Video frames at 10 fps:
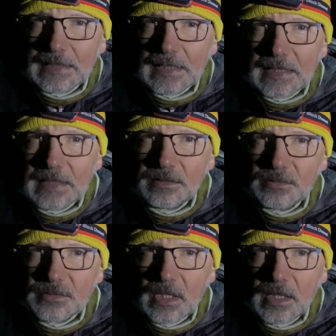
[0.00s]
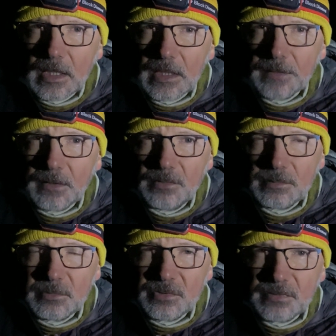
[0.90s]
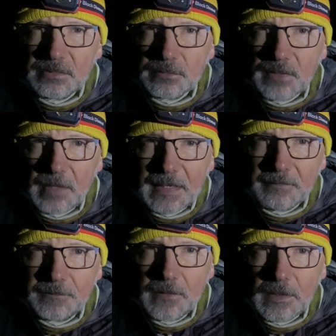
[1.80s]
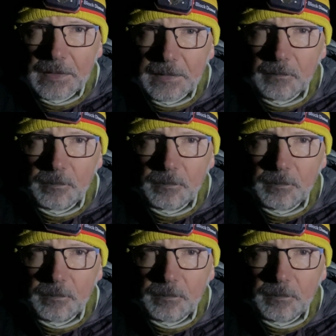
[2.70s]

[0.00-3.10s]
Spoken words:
and those images seem to have come out fine,